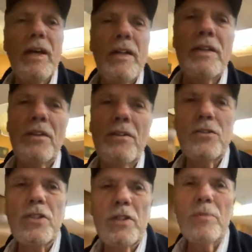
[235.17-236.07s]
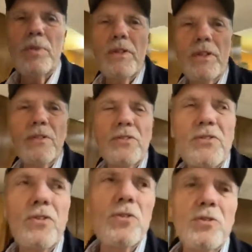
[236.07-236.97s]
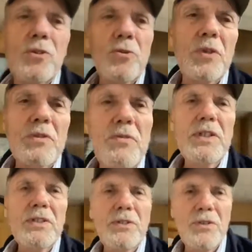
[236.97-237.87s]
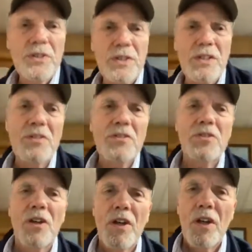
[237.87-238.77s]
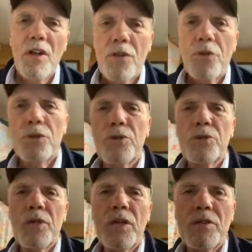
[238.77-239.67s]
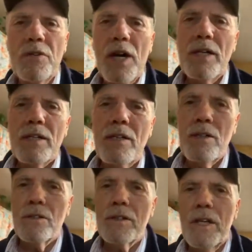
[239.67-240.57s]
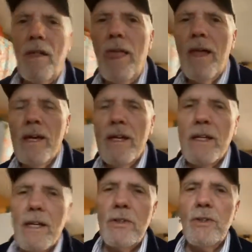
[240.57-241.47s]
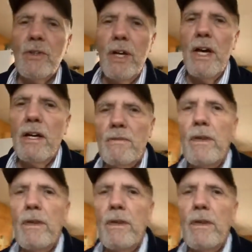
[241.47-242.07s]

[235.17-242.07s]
Another tip is to reveal things through dialogue. Now, you can have